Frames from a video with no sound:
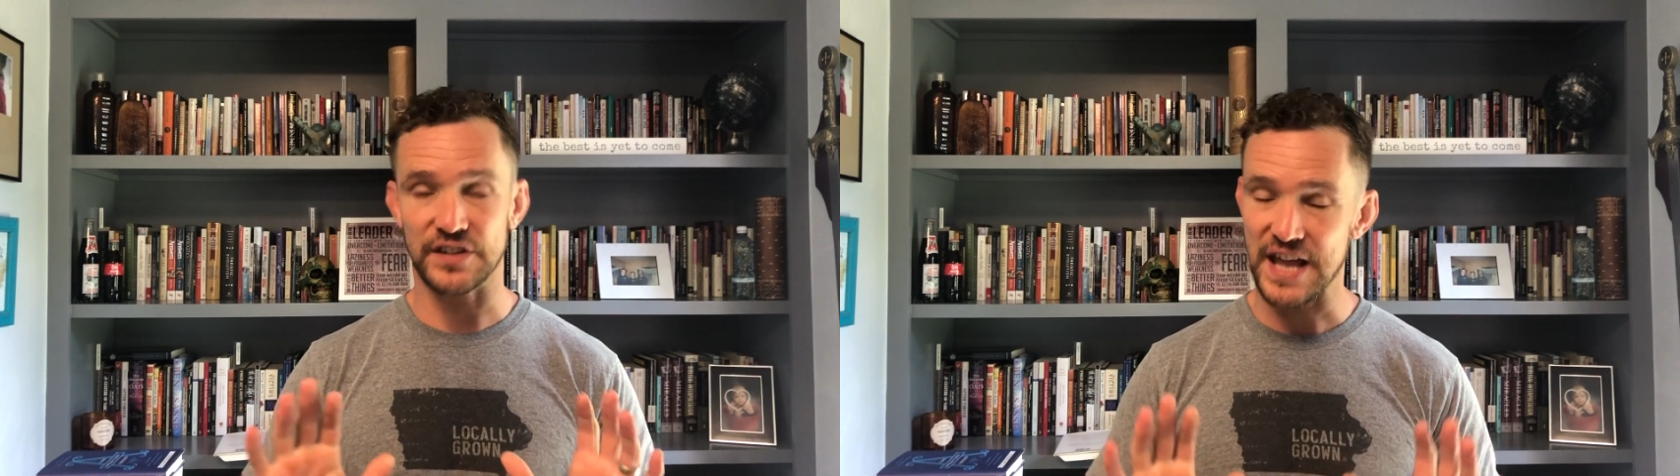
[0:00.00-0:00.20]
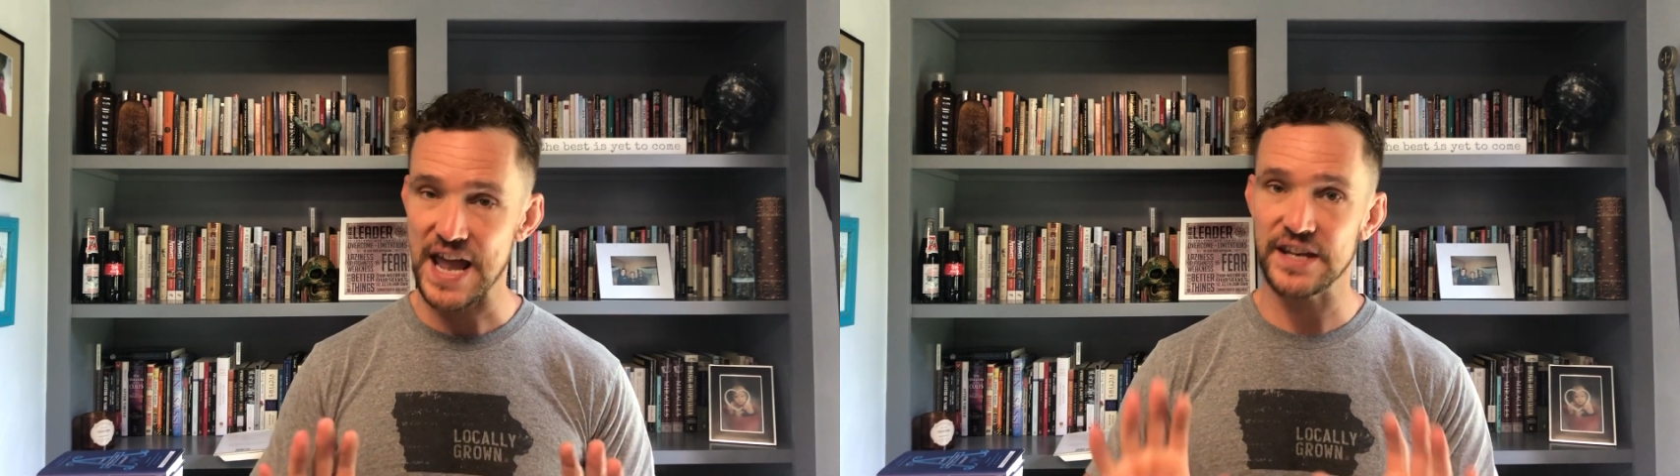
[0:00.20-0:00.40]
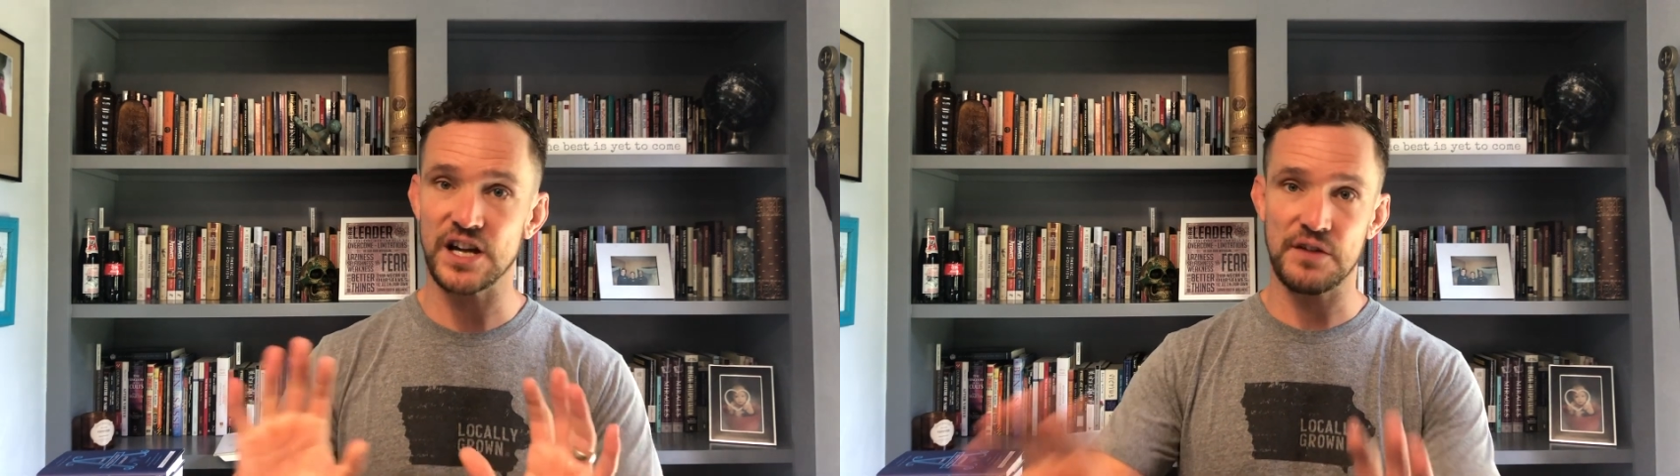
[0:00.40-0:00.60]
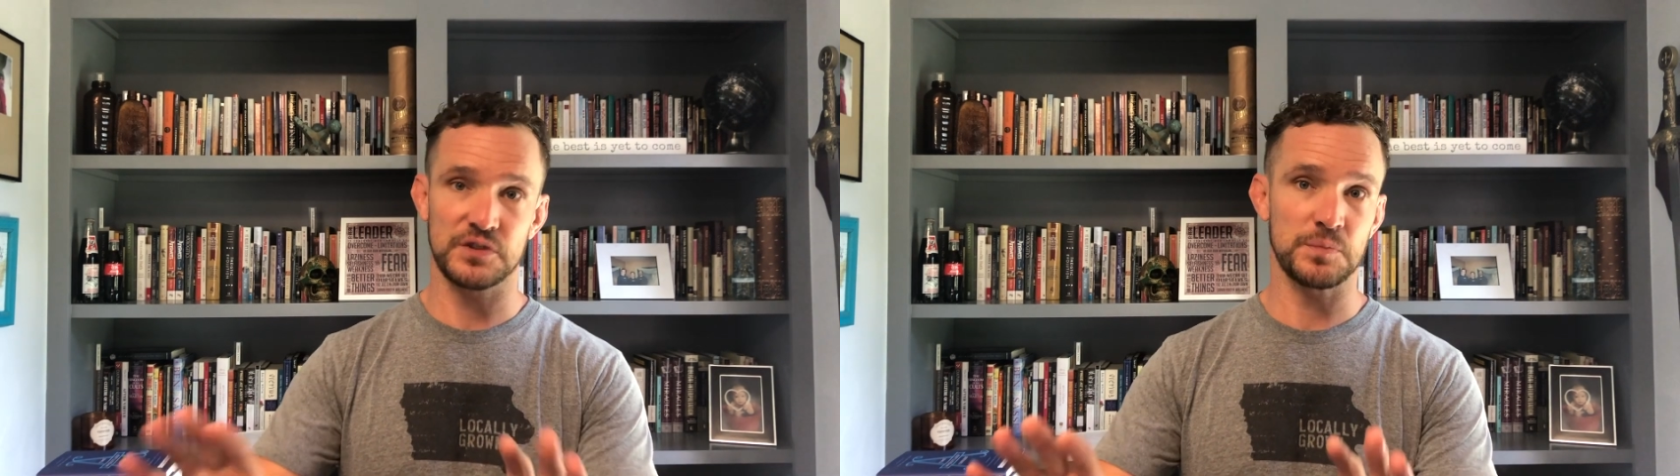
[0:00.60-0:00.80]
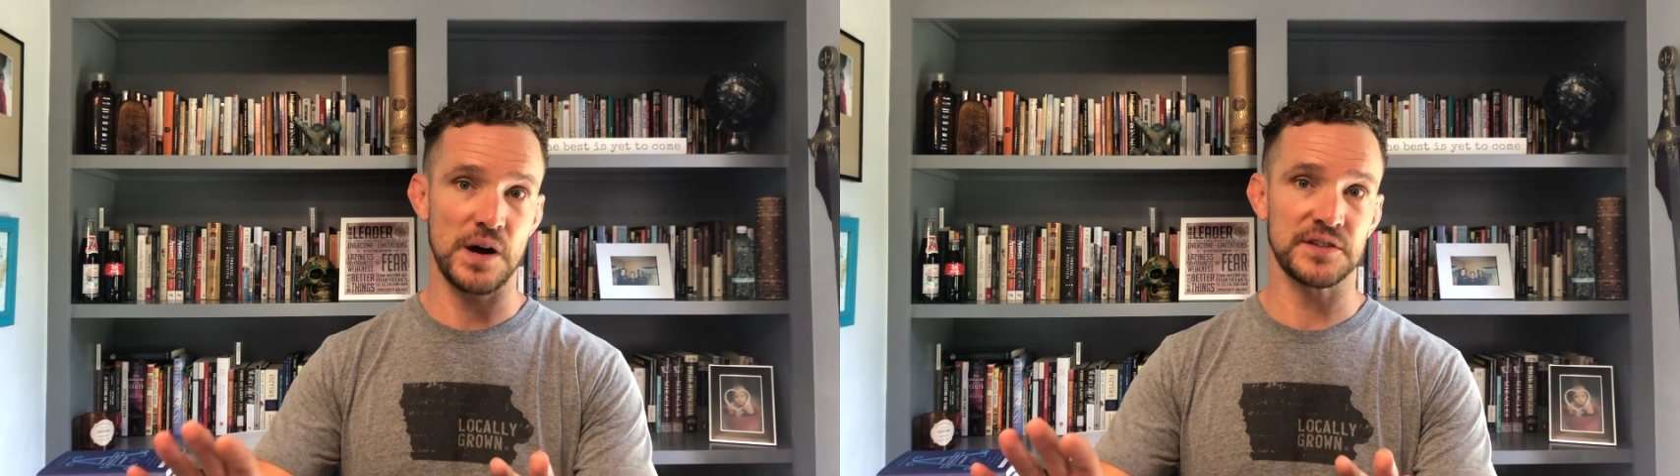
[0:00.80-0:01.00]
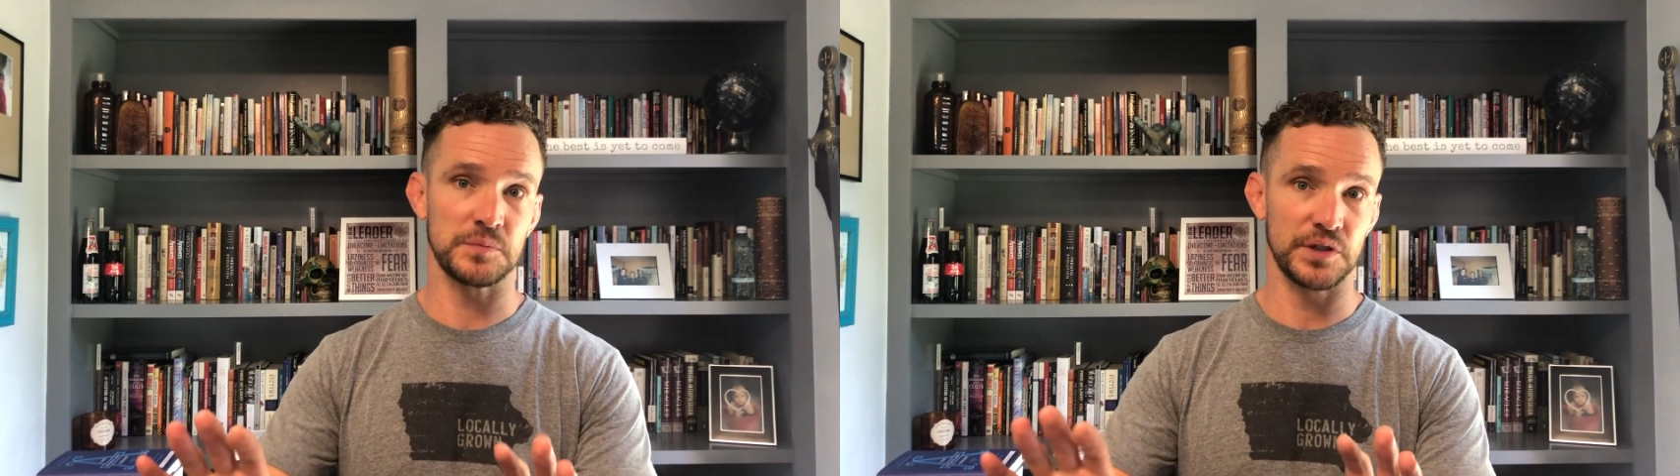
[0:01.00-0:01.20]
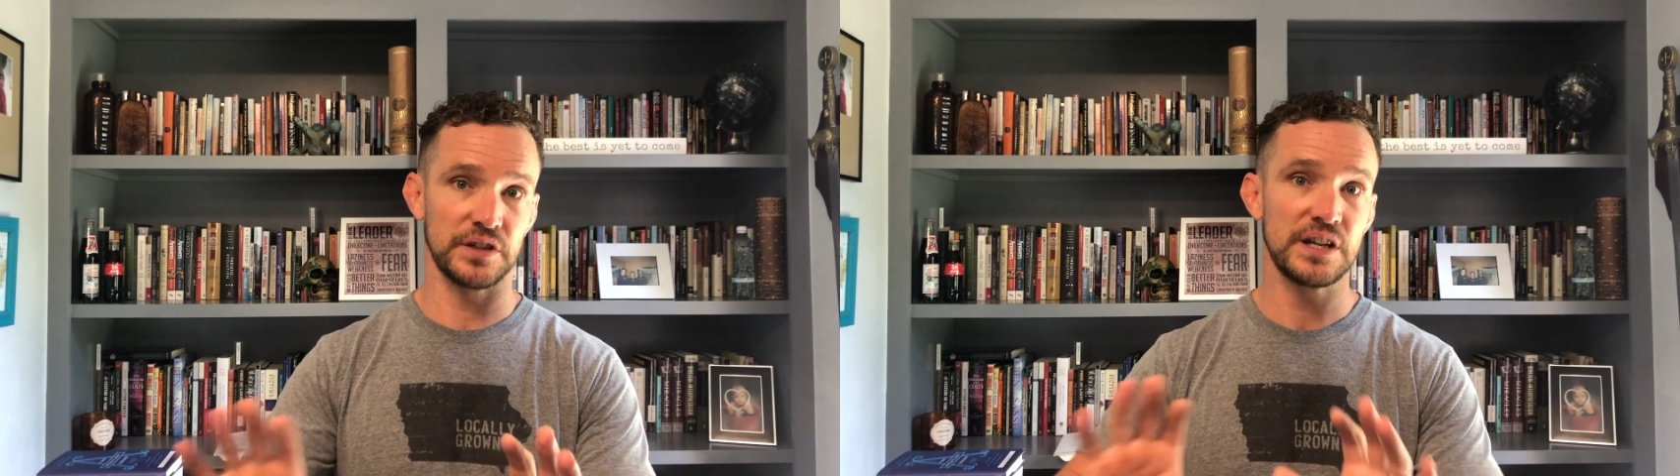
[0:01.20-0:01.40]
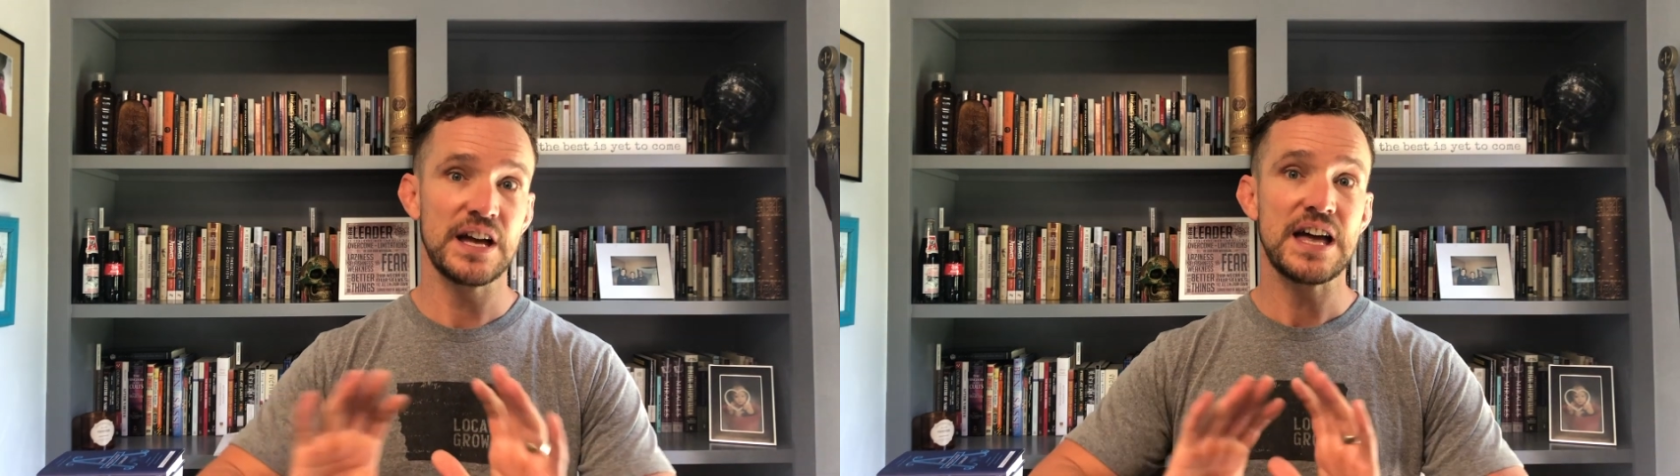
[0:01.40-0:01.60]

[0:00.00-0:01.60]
and handing off responsibility